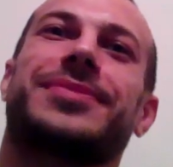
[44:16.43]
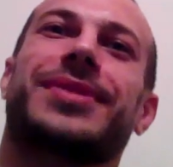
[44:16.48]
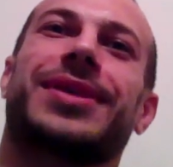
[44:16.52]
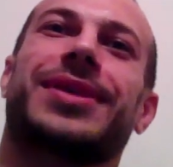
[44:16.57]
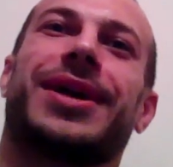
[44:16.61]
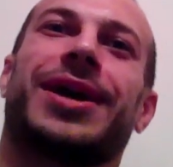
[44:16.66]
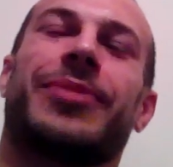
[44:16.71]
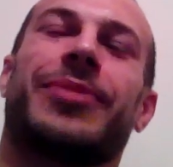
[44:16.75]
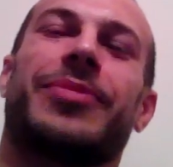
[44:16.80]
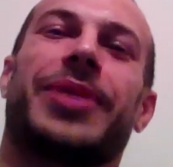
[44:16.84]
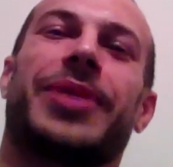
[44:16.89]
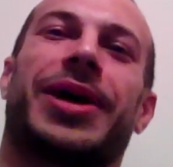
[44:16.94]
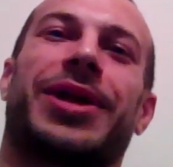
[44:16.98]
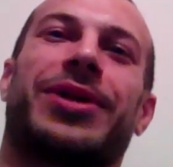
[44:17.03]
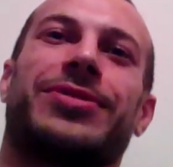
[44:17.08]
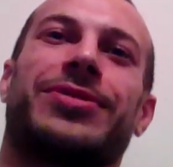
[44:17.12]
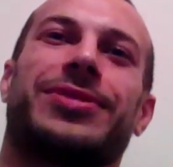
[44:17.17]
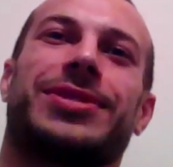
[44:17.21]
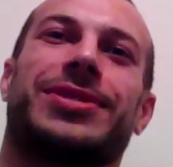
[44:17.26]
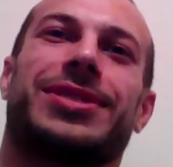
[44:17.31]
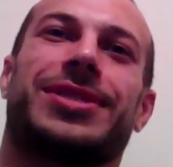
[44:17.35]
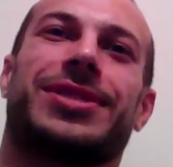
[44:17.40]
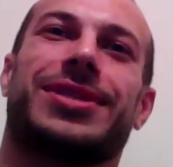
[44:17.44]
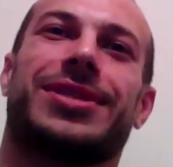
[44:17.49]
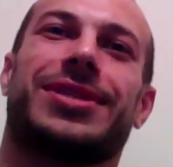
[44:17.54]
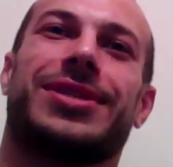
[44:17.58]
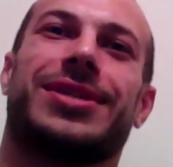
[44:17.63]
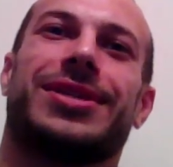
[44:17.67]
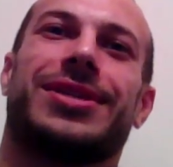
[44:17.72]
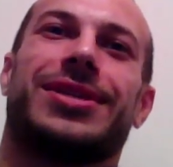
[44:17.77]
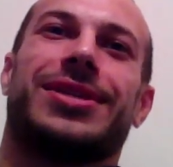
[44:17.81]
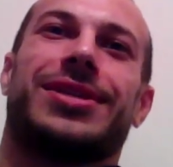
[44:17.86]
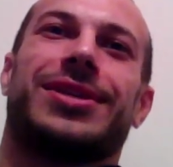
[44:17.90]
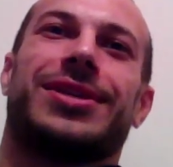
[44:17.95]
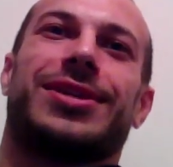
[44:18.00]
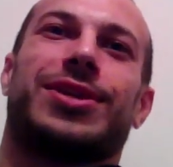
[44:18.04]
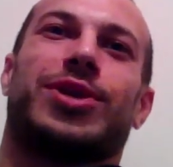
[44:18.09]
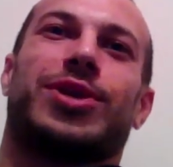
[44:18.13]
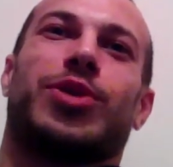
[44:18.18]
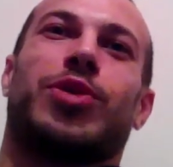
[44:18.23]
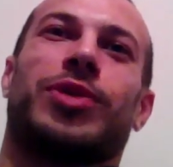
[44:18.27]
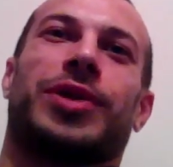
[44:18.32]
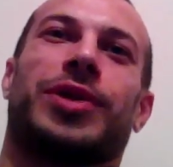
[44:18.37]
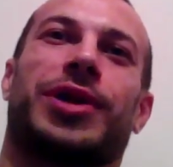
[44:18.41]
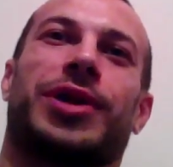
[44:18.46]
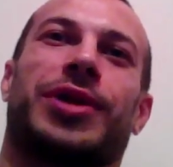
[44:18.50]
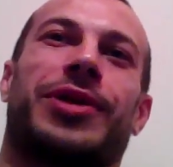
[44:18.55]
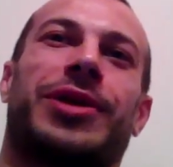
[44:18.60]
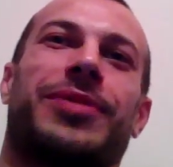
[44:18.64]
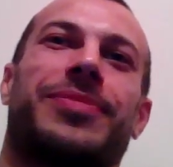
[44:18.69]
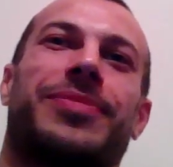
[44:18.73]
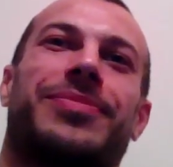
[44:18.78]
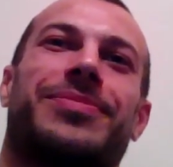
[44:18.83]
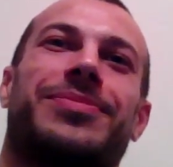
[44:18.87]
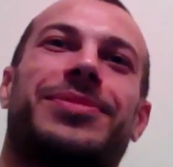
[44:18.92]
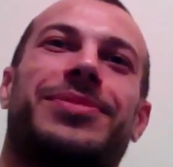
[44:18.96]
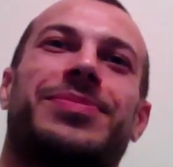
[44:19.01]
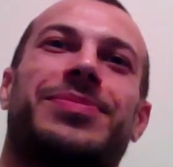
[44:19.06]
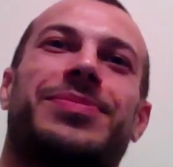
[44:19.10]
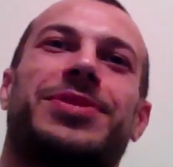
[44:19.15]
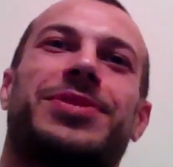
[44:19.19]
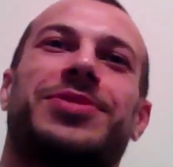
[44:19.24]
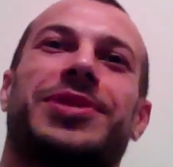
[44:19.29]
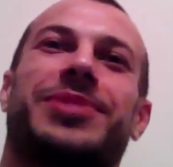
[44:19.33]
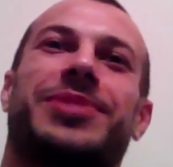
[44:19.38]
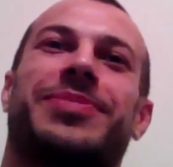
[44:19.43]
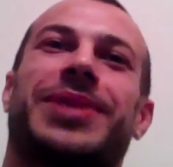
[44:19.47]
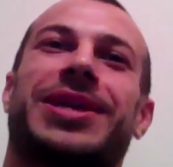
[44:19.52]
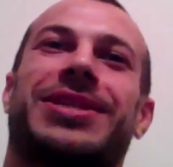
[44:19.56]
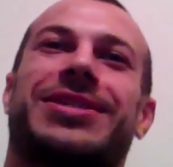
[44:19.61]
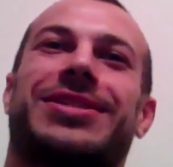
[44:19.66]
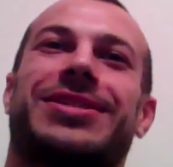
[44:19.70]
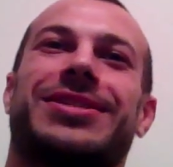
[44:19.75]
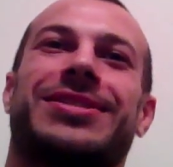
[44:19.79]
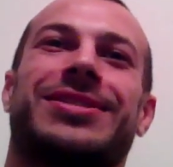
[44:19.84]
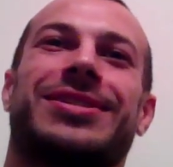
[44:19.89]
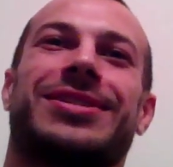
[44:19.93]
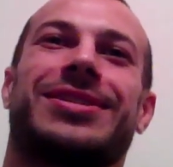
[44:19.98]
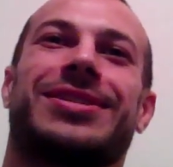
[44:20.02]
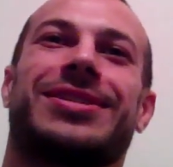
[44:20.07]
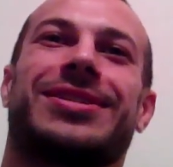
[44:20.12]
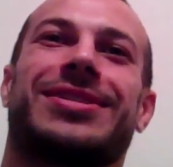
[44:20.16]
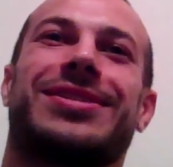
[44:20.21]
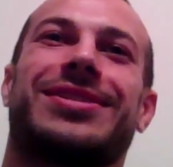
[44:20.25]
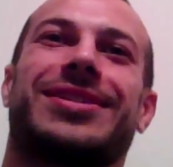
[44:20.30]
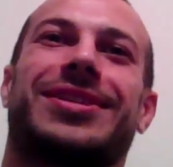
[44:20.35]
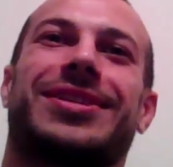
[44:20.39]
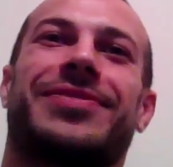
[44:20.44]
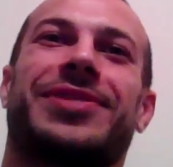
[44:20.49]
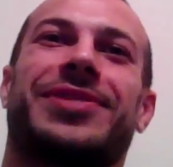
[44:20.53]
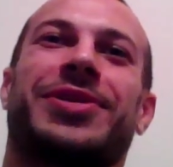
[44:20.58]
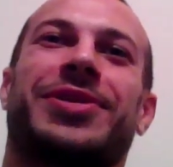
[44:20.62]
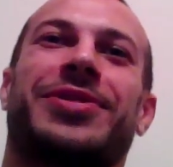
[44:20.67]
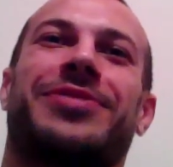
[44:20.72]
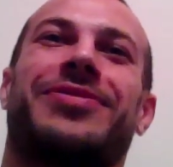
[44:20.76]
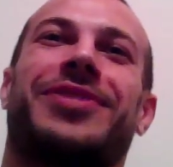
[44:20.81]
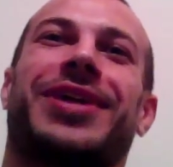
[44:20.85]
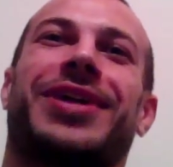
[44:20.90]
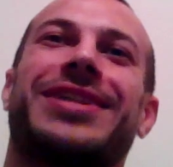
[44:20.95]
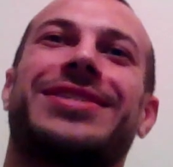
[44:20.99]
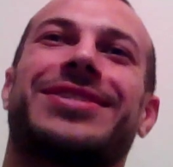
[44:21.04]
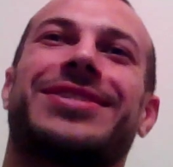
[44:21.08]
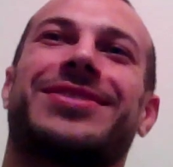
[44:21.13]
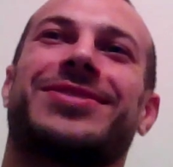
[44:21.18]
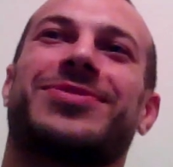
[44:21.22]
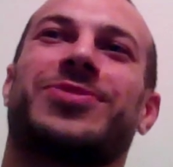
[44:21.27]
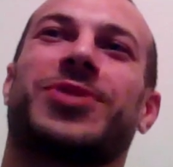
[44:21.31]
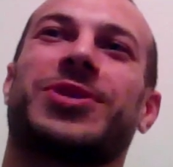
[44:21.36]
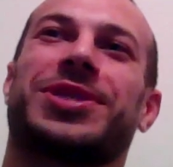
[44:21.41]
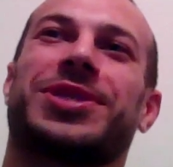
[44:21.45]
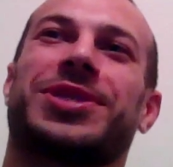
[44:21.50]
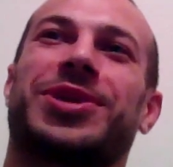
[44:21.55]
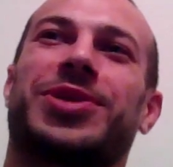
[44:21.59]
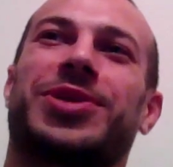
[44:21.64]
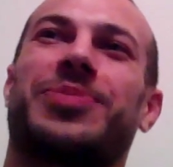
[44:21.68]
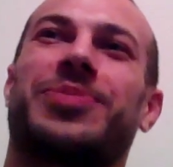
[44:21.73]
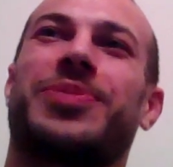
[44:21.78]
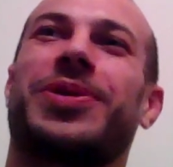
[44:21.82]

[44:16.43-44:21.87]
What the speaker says: and I was calling her up in between matches and giving her advice and watching her